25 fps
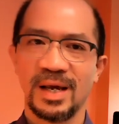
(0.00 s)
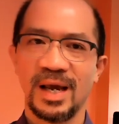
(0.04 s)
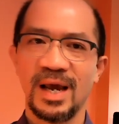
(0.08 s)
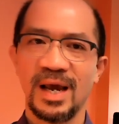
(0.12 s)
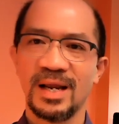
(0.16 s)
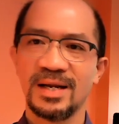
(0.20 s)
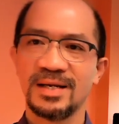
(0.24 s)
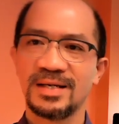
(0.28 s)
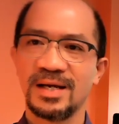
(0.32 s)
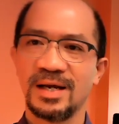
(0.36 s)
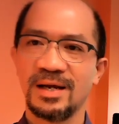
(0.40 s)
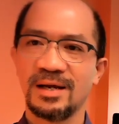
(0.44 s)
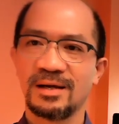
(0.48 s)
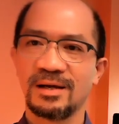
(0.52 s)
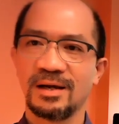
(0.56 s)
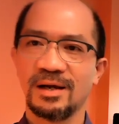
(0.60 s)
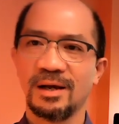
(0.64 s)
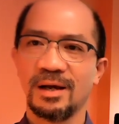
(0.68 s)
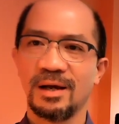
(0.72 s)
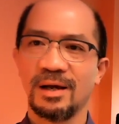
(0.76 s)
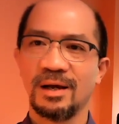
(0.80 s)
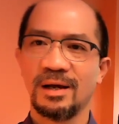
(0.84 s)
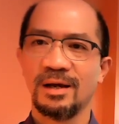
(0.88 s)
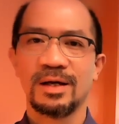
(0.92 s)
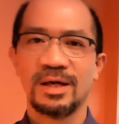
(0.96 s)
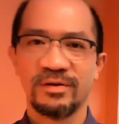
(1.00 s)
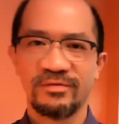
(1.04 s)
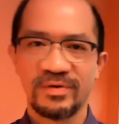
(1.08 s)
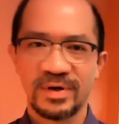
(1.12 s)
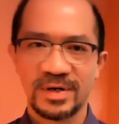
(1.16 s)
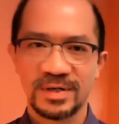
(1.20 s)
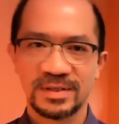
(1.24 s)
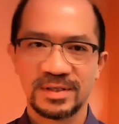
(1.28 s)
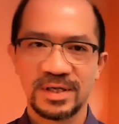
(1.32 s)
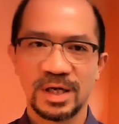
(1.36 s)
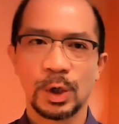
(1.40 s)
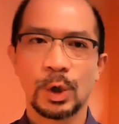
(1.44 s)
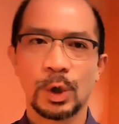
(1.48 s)
Intake give
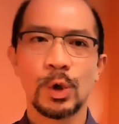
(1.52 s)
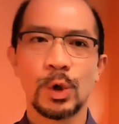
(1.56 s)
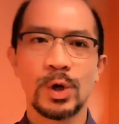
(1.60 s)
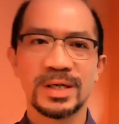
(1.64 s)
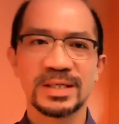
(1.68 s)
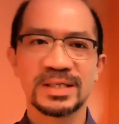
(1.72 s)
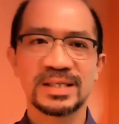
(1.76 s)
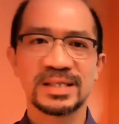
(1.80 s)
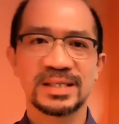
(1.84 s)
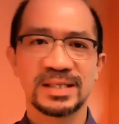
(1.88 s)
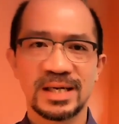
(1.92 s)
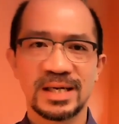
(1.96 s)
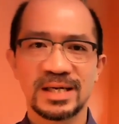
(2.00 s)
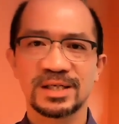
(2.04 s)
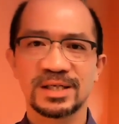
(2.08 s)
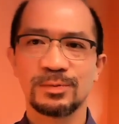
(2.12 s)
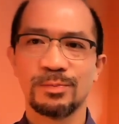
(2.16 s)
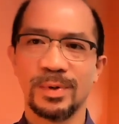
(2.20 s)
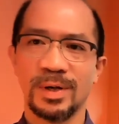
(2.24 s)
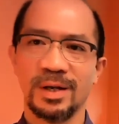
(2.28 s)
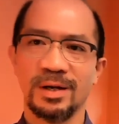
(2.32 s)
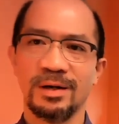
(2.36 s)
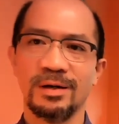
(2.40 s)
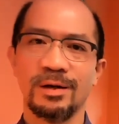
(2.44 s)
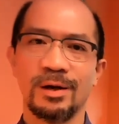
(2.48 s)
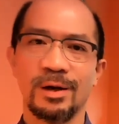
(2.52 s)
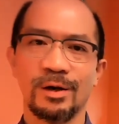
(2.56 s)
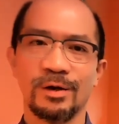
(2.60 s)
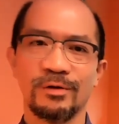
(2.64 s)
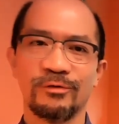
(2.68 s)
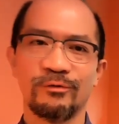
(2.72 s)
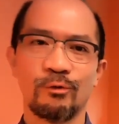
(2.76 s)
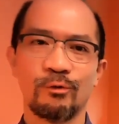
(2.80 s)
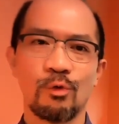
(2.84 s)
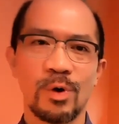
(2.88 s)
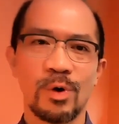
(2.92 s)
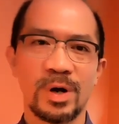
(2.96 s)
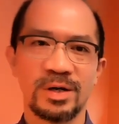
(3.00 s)
us a good assessment
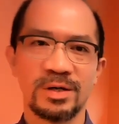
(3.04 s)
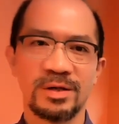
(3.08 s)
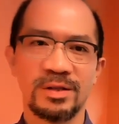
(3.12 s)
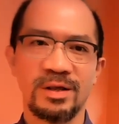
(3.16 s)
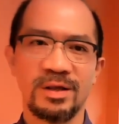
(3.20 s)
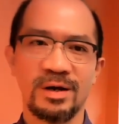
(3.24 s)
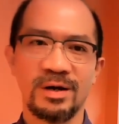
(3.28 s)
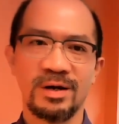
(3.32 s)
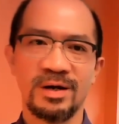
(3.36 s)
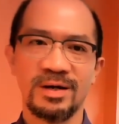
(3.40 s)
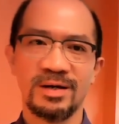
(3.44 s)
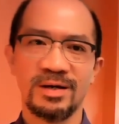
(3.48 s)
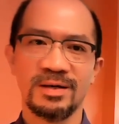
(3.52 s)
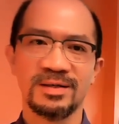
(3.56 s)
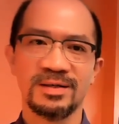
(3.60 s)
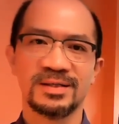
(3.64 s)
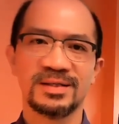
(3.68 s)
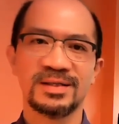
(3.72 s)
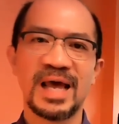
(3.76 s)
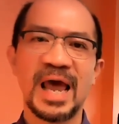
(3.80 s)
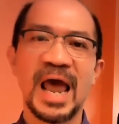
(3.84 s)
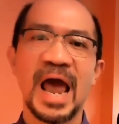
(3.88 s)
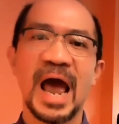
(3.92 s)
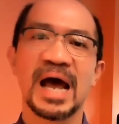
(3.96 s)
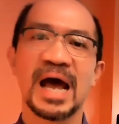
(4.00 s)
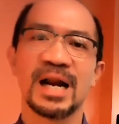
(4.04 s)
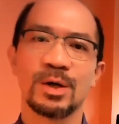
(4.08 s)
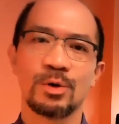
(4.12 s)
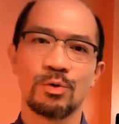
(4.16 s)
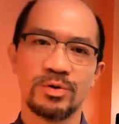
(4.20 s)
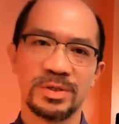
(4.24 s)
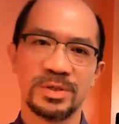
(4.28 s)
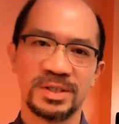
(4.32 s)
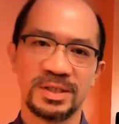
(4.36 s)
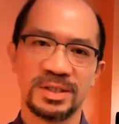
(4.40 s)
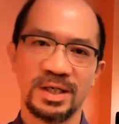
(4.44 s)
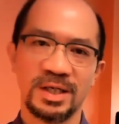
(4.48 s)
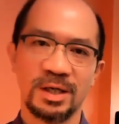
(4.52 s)
of whether there is
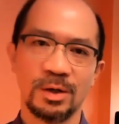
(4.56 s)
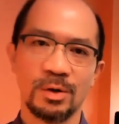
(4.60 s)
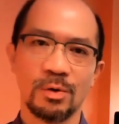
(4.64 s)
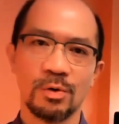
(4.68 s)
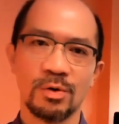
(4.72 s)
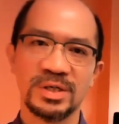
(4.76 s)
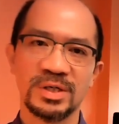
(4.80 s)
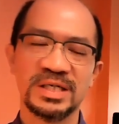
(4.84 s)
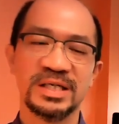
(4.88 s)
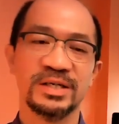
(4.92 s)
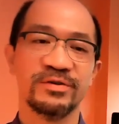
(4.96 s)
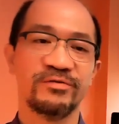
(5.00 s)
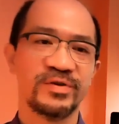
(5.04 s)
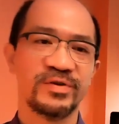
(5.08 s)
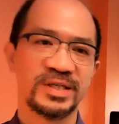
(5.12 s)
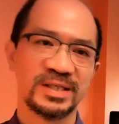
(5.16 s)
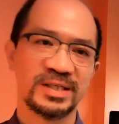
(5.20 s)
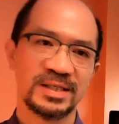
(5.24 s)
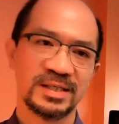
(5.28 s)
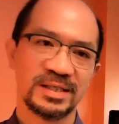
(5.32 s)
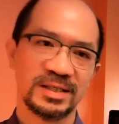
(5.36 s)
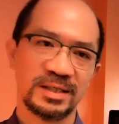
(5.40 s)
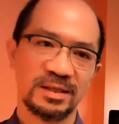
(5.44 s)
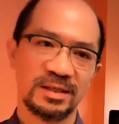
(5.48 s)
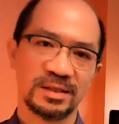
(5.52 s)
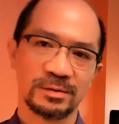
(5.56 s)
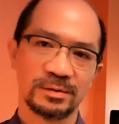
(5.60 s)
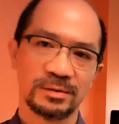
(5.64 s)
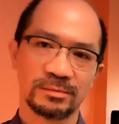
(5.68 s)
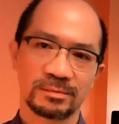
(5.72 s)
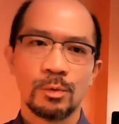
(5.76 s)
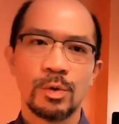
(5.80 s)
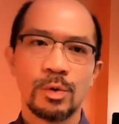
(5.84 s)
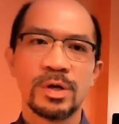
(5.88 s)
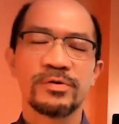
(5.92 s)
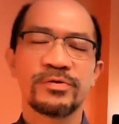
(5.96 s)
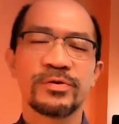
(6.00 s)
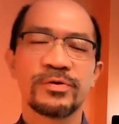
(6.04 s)
adequacy or deficiencies.
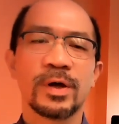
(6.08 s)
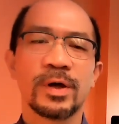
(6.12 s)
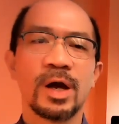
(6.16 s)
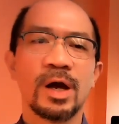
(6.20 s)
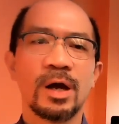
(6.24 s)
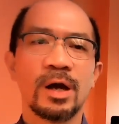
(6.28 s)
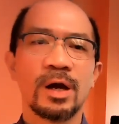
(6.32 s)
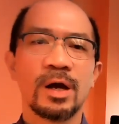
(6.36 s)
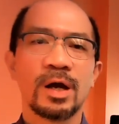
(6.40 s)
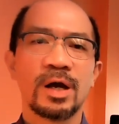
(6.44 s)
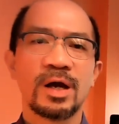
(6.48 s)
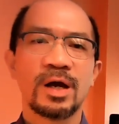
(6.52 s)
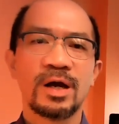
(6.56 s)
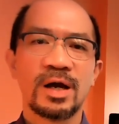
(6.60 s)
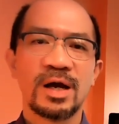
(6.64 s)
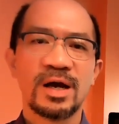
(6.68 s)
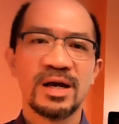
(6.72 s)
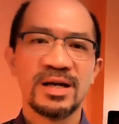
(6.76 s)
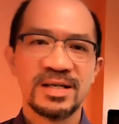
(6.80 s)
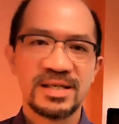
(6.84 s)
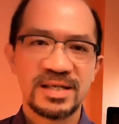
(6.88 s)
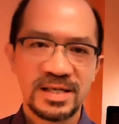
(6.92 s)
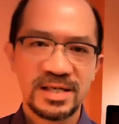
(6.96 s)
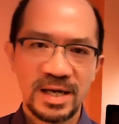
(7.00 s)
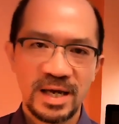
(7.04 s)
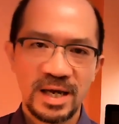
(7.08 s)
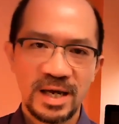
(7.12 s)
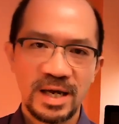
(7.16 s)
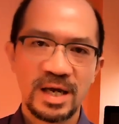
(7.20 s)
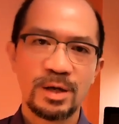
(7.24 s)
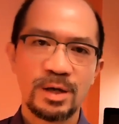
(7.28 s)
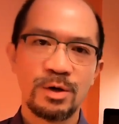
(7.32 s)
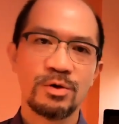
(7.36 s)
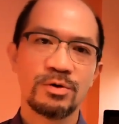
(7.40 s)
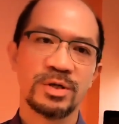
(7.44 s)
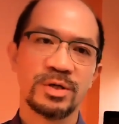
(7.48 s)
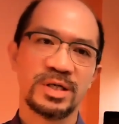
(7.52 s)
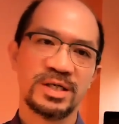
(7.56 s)
With
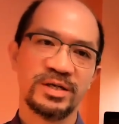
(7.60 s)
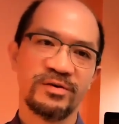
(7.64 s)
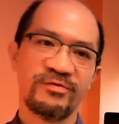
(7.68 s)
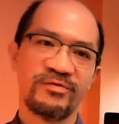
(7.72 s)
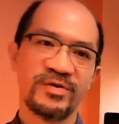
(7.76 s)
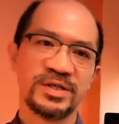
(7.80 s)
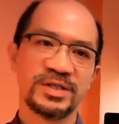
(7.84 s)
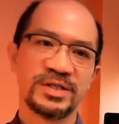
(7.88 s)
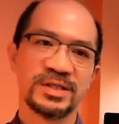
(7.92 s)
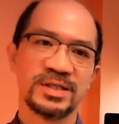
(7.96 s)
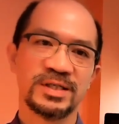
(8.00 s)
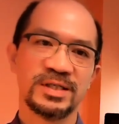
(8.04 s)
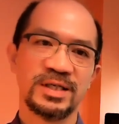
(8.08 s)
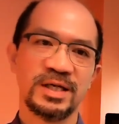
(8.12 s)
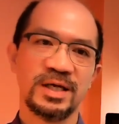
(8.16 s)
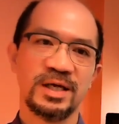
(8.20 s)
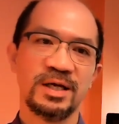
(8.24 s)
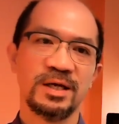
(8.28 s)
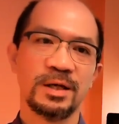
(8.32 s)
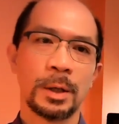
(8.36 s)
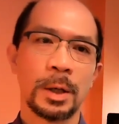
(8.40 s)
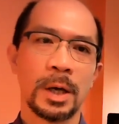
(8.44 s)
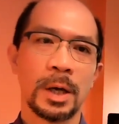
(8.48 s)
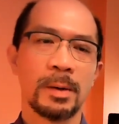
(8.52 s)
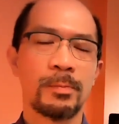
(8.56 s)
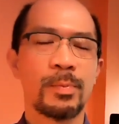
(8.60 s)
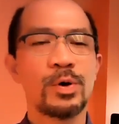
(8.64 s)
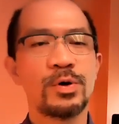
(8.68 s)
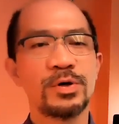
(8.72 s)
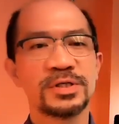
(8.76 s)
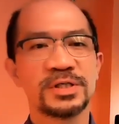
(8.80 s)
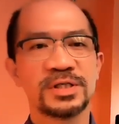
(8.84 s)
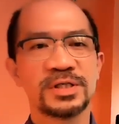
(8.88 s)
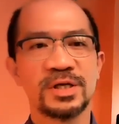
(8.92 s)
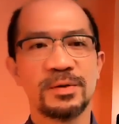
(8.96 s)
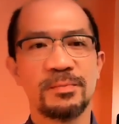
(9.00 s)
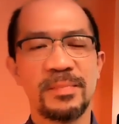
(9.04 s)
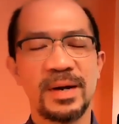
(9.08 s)
continued deficiency, a
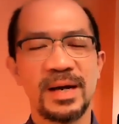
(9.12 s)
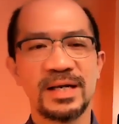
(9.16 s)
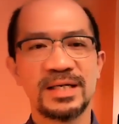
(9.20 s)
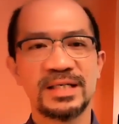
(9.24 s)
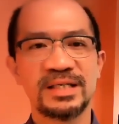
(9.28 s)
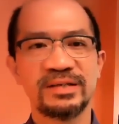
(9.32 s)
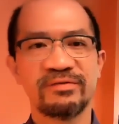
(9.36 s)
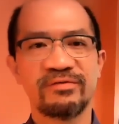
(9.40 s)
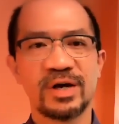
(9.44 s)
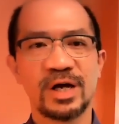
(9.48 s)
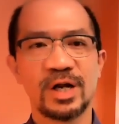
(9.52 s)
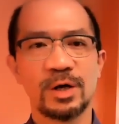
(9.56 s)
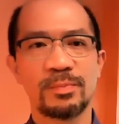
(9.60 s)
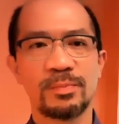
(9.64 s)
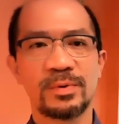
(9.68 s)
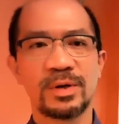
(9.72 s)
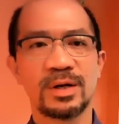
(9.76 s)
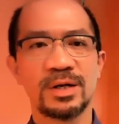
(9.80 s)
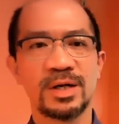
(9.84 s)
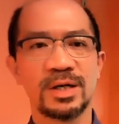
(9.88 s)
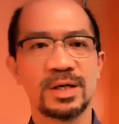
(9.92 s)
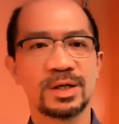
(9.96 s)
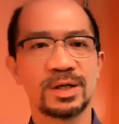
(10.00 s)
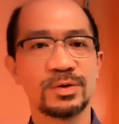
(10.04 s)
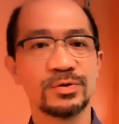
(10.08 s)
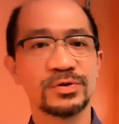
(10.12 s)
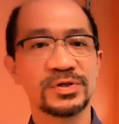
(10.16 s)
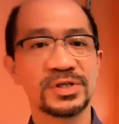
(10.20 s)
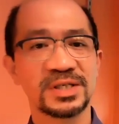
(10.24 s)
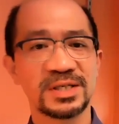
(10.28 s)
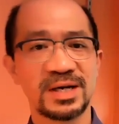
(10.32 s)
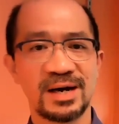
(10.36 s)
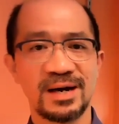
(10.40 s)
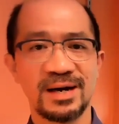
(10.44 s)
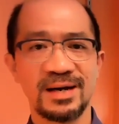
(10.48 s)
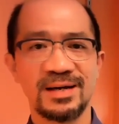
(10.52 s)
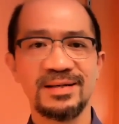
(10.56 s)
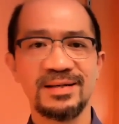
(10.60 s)
person may develop clinical
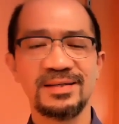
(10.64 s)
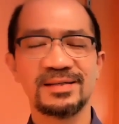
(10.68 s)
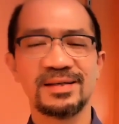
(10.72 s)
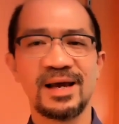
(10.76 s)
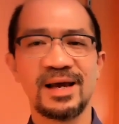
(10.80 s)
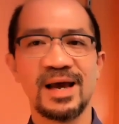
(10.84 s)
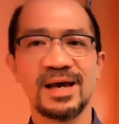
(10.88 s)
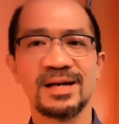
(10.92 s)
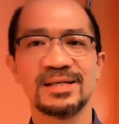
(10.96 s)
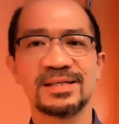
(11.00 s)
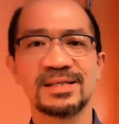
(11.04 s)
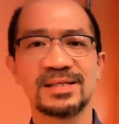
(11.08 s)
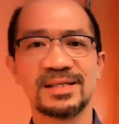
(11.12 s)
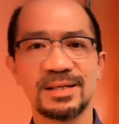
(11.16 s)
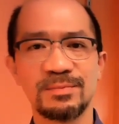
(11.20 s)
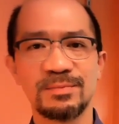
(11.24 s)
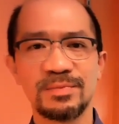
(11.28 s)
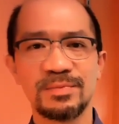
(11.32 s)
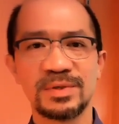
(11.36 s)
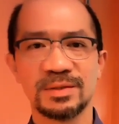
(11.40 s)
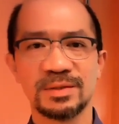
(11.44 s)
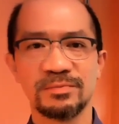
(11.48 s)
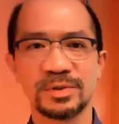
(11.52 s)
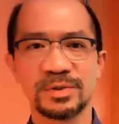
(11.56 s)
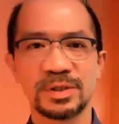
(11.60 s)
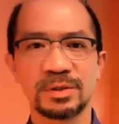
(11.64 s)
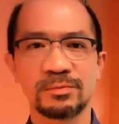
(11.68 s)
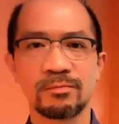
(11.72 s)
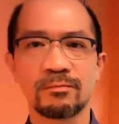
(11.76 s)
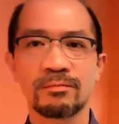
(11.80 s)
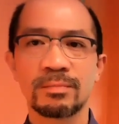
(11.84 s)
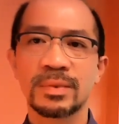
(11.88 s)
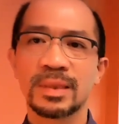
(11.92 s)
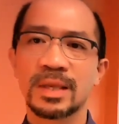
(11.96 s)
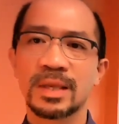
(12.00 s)
signs and symptoms.